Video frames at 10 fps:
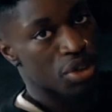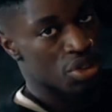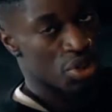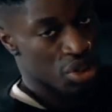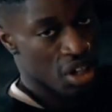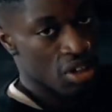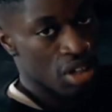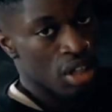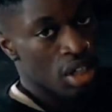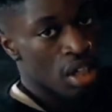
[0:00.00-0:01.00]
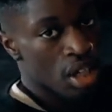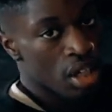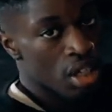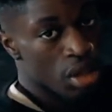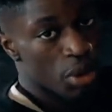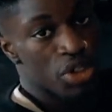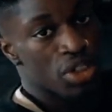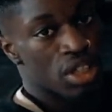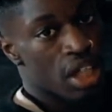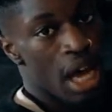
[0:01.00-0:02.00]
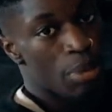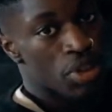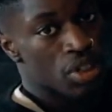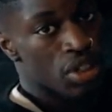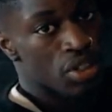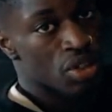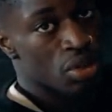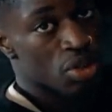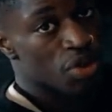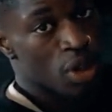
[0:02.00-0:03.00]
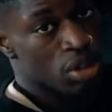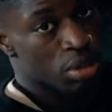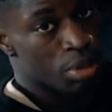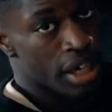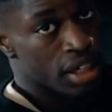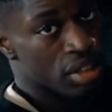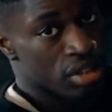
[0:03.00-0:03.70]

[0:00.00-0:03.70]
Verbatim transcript: because you're scared, the worst thing that happens is you just fall on your back